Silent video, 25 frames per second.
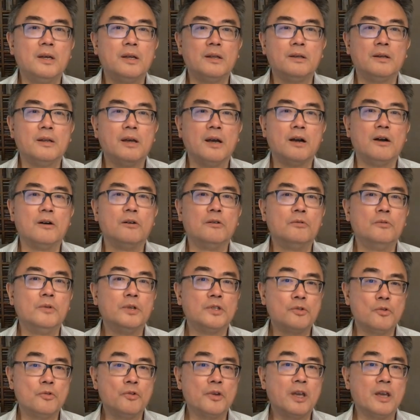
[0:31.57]
Now, we're
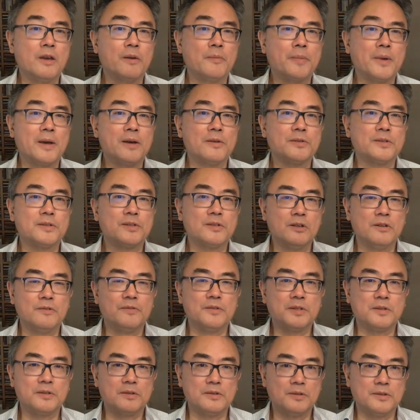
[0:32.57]
talking about
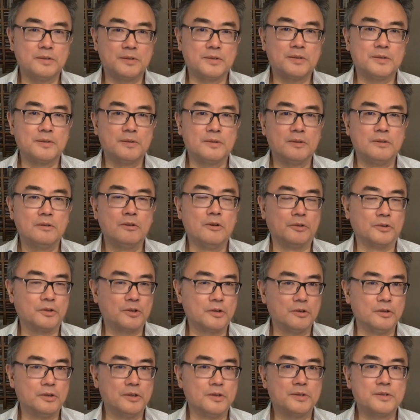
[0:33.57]
services, not
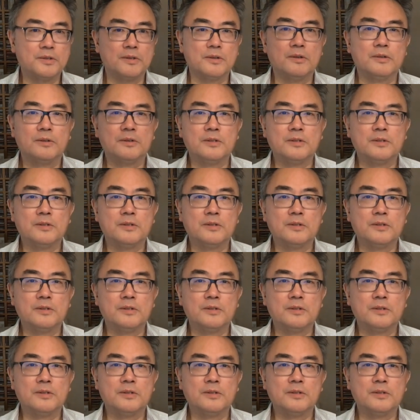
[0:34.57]
goods.